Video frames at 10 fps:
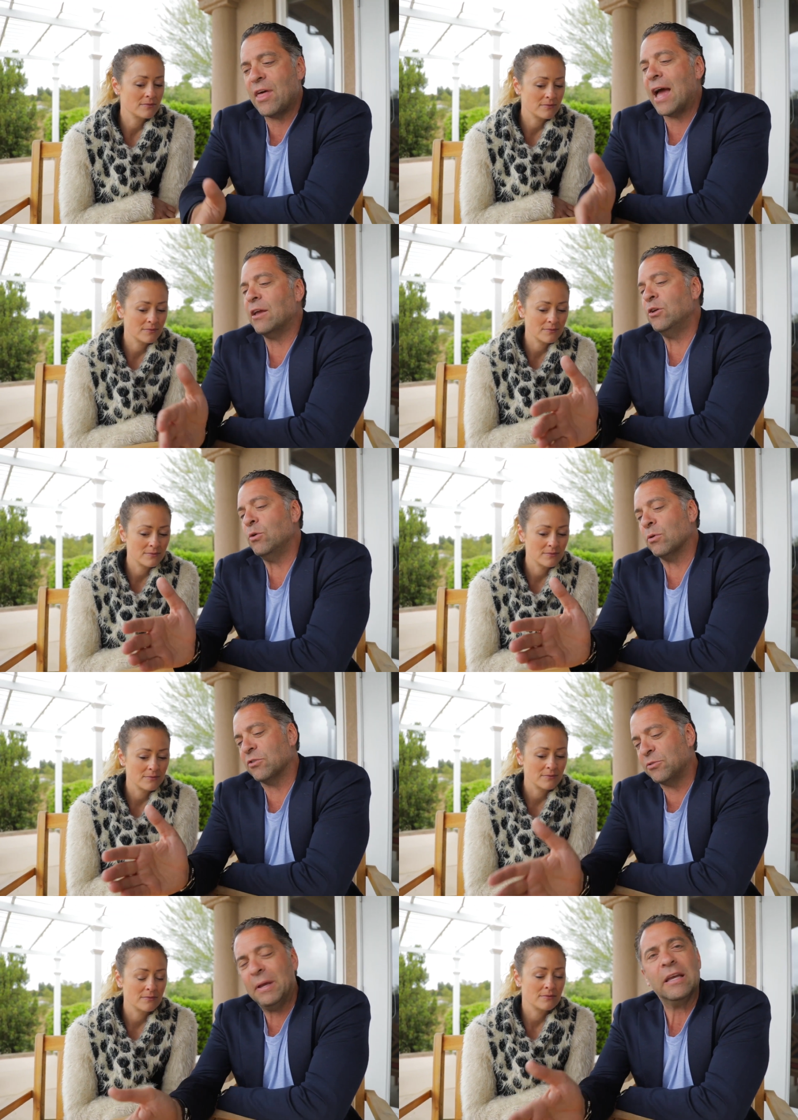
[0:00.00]
Speaker 1: that you were
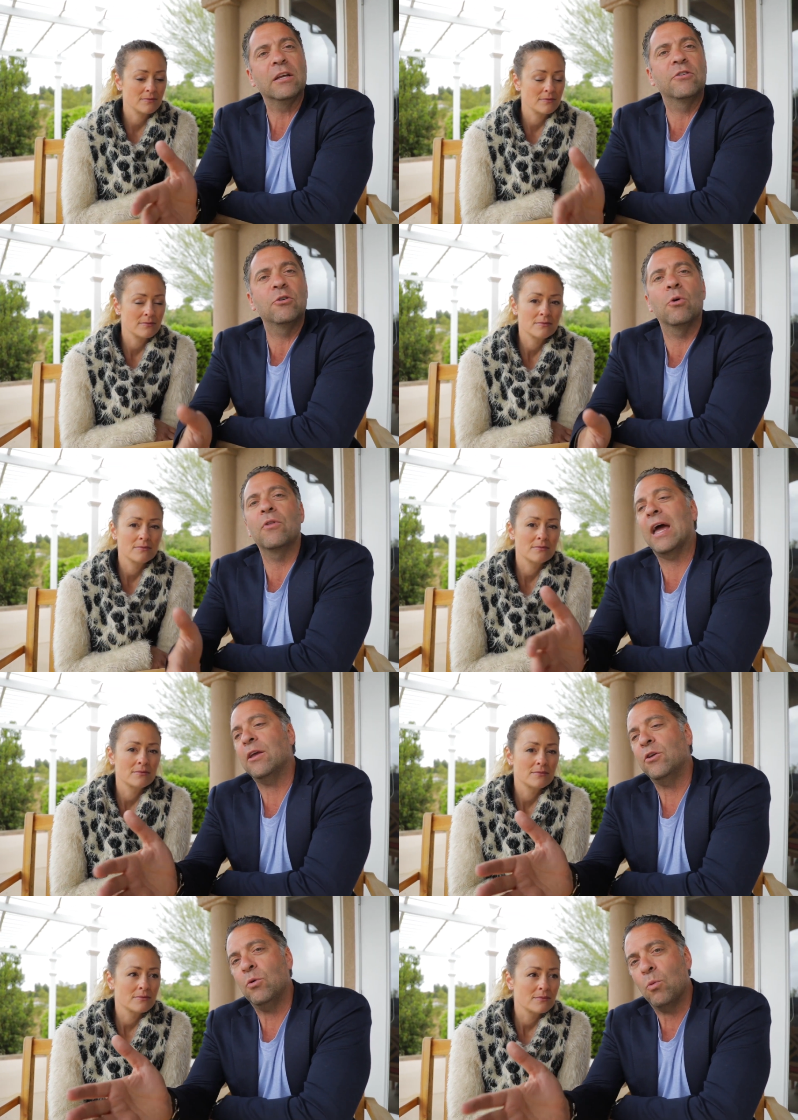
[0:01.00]
speaking to or
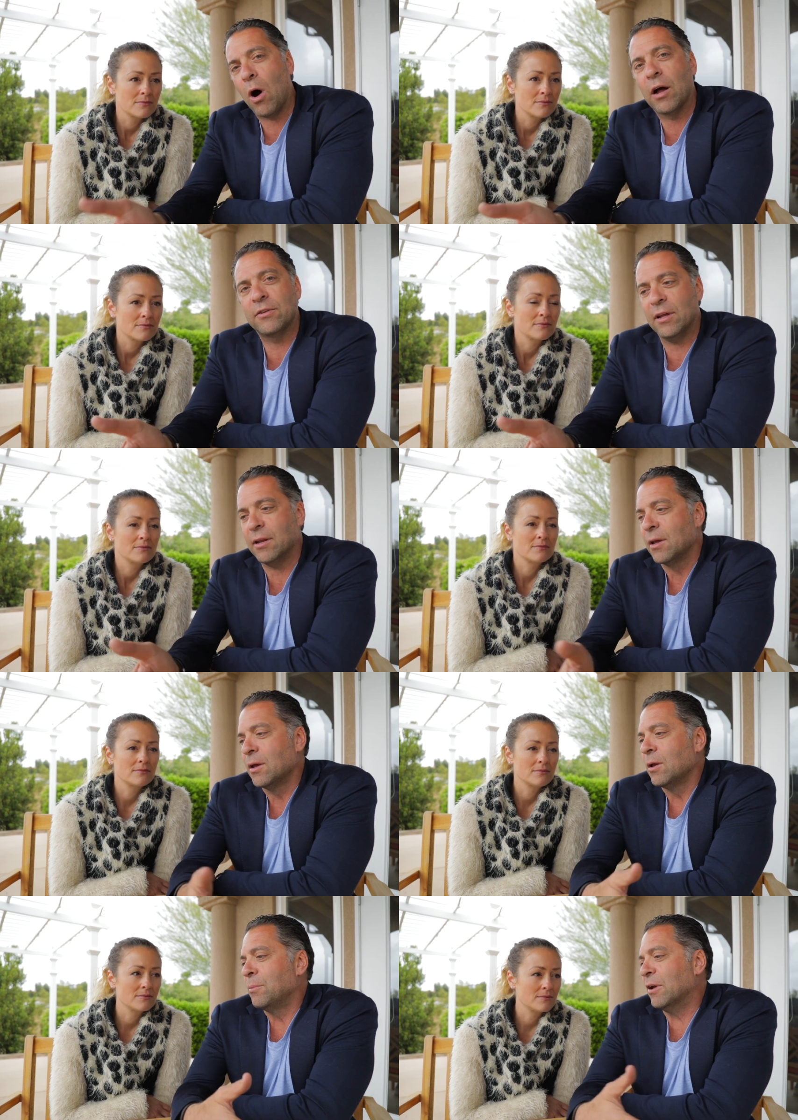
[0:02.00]
that you wanted?
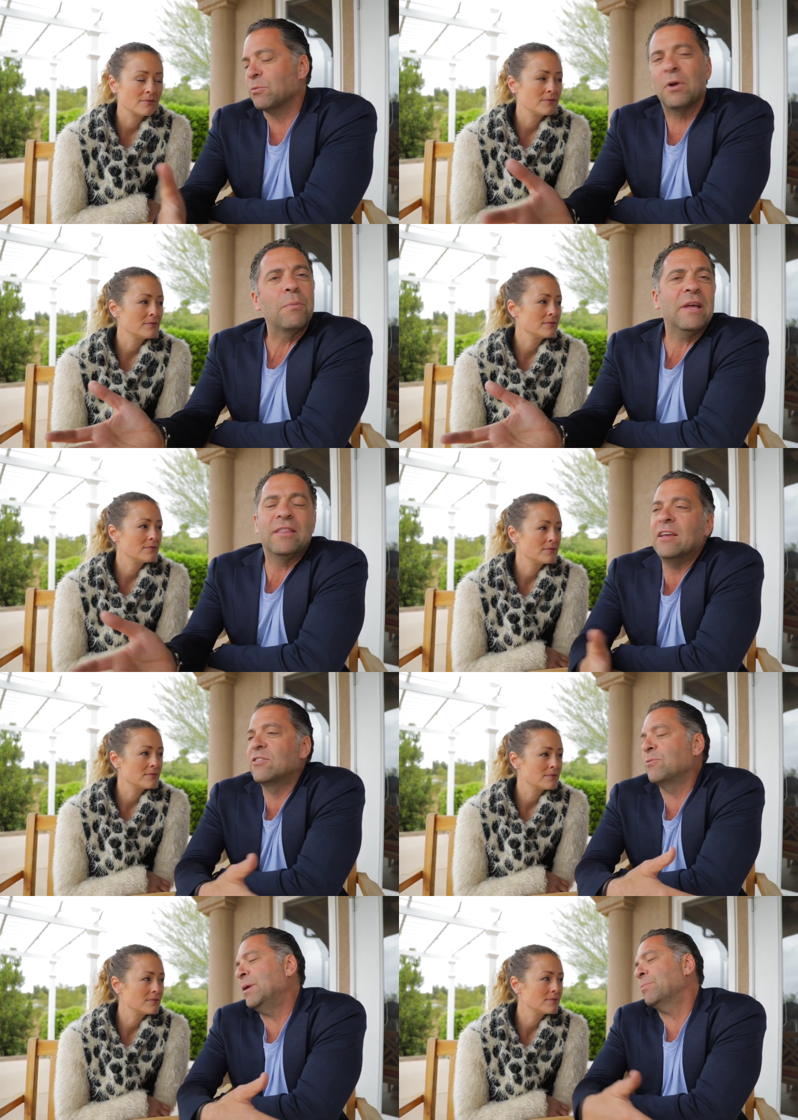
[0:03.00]
Because one of the big
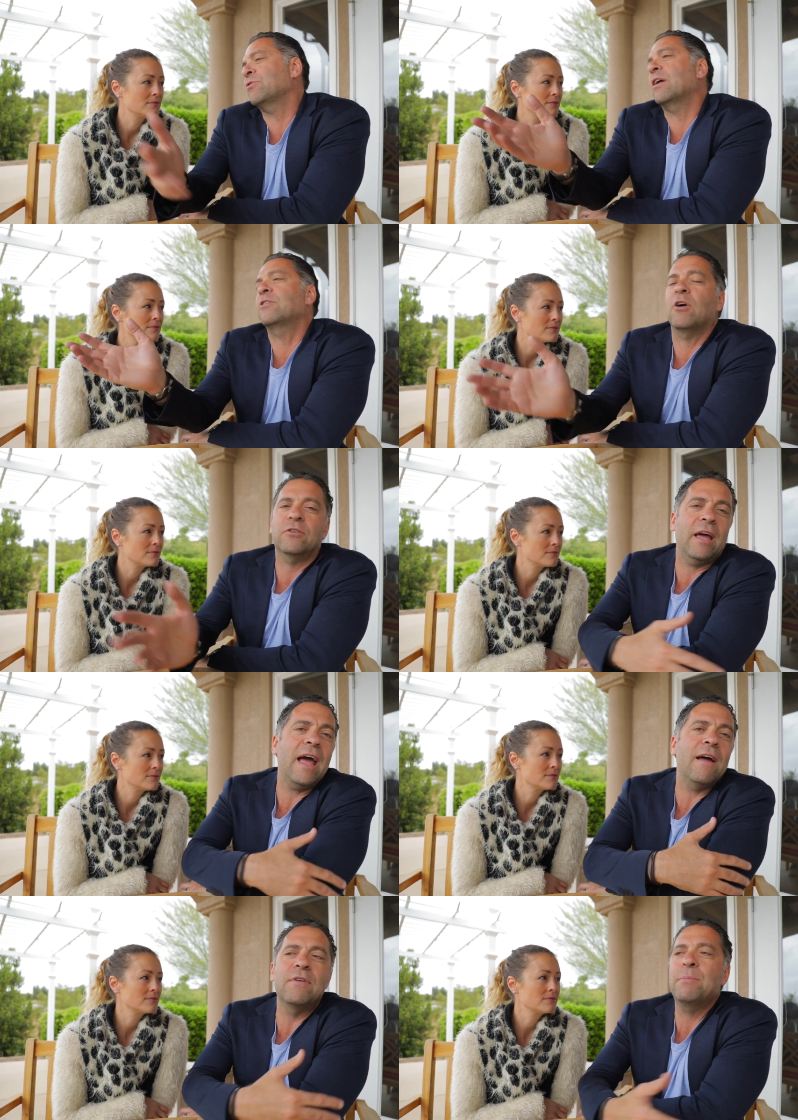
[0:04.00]
things is people try to talk
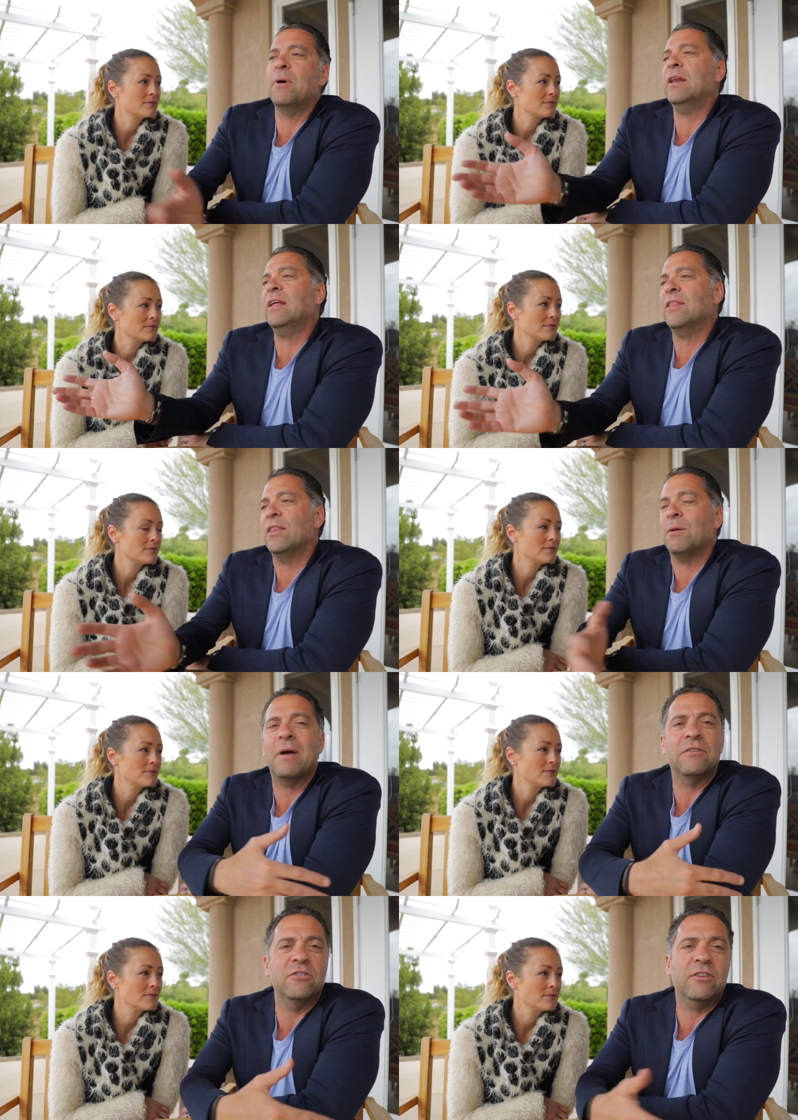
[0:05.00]
to everybody and then the
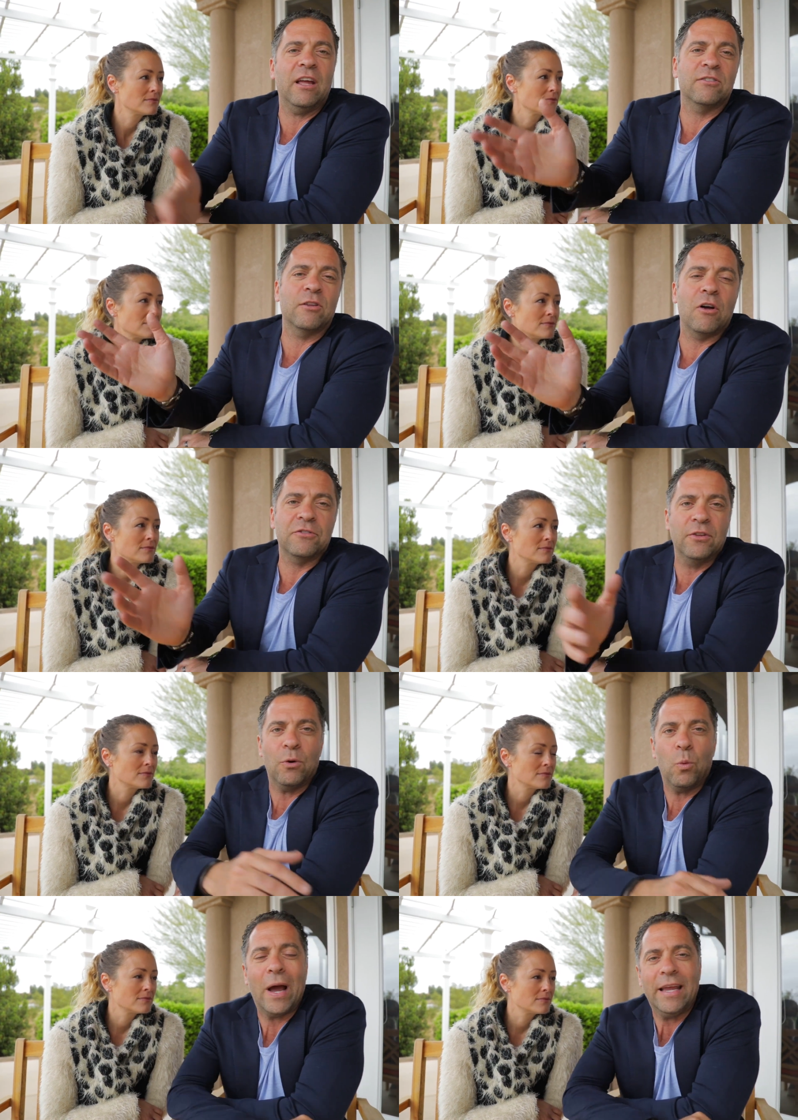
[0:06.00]
message gets lost in
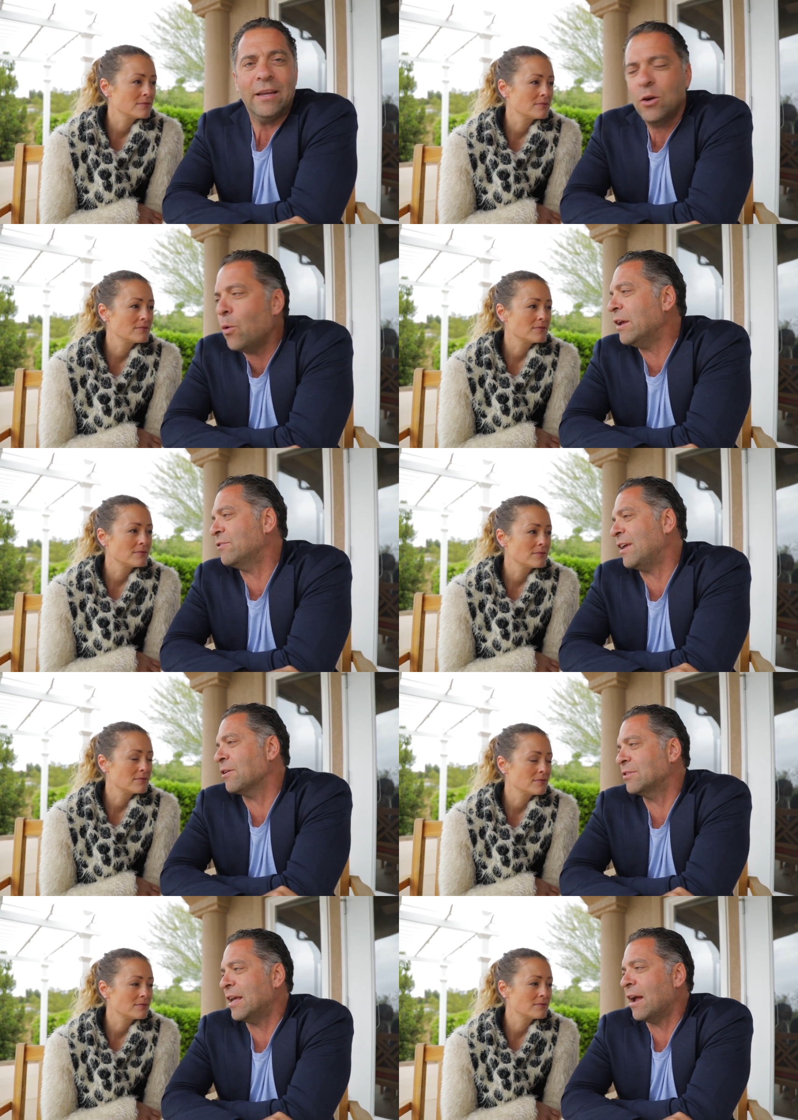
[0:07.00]
the white noise
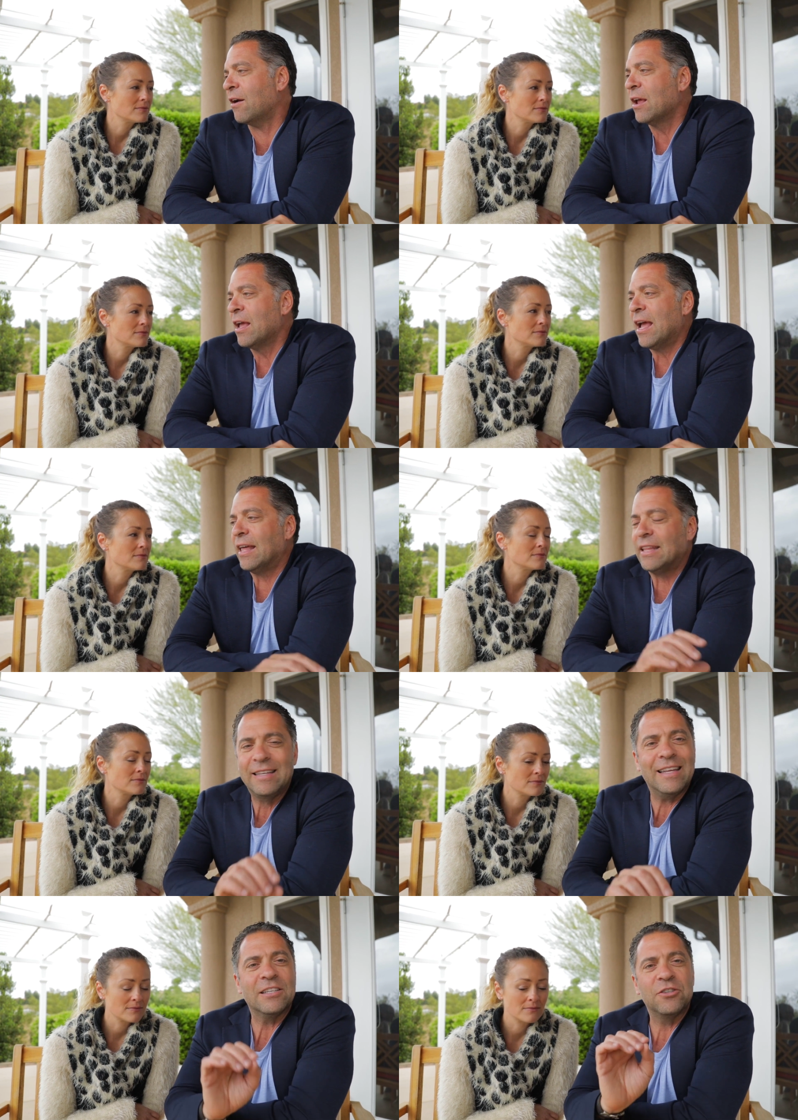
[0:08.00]
out there, and they
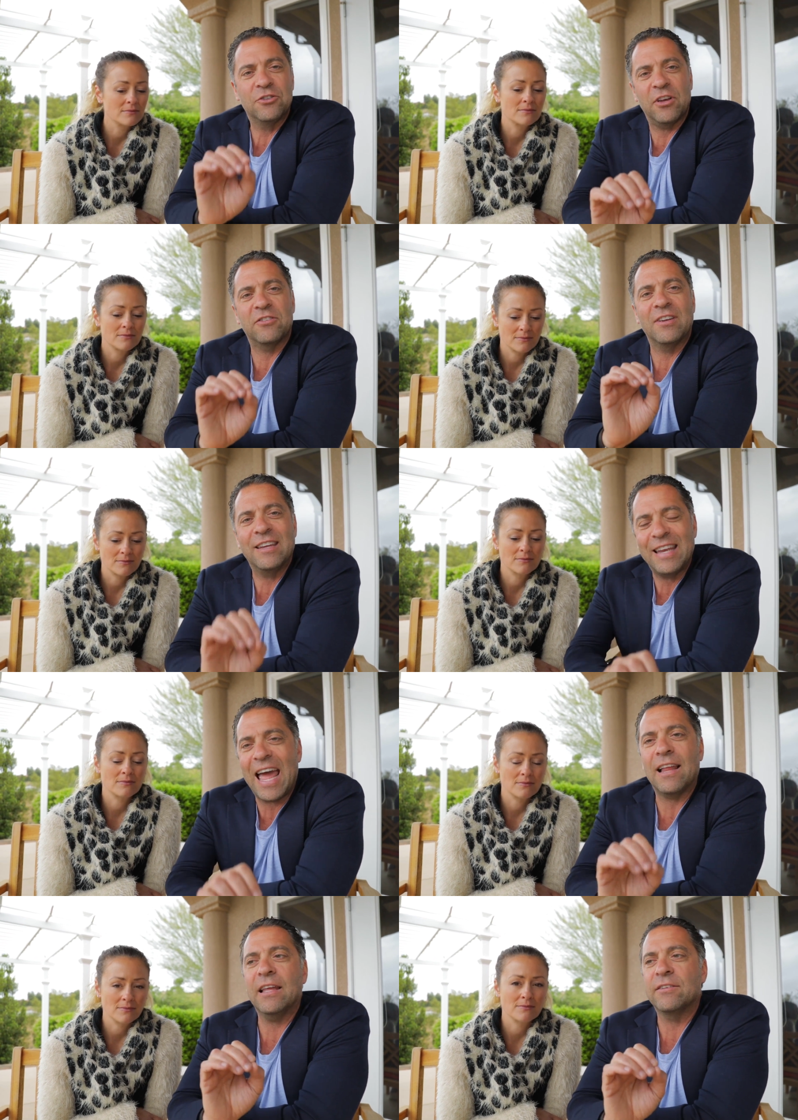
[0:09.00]
didn't just
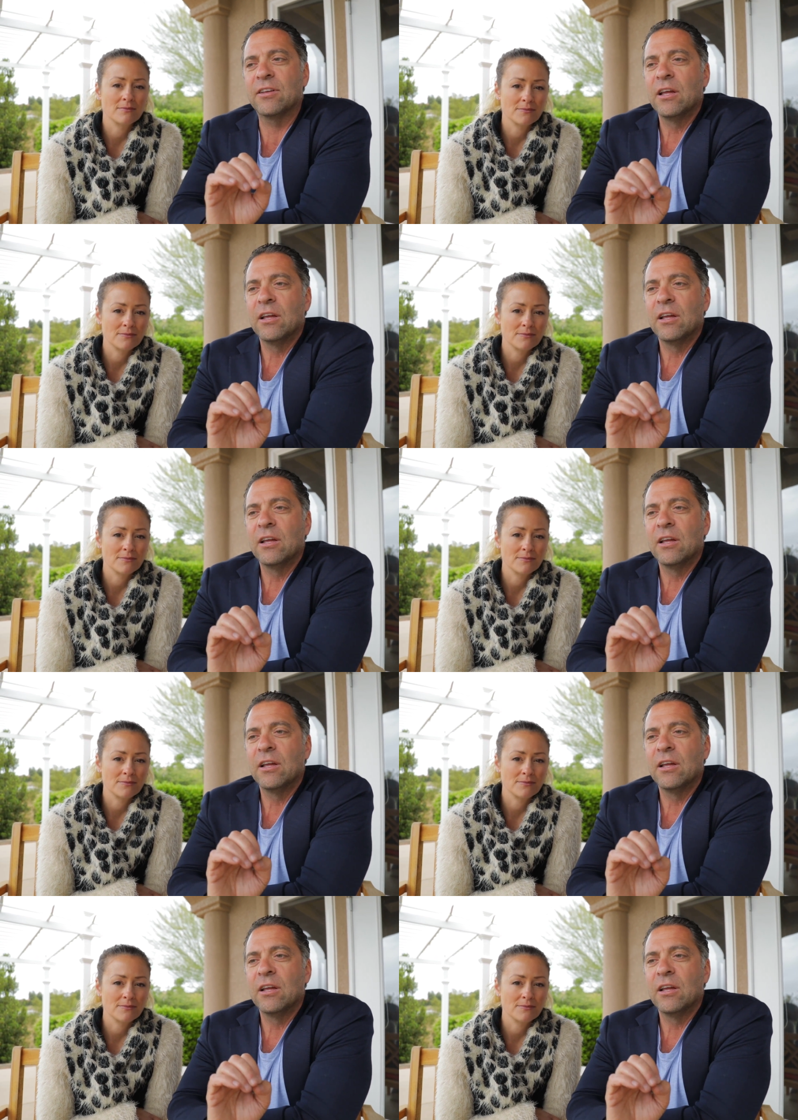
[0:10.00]
nail it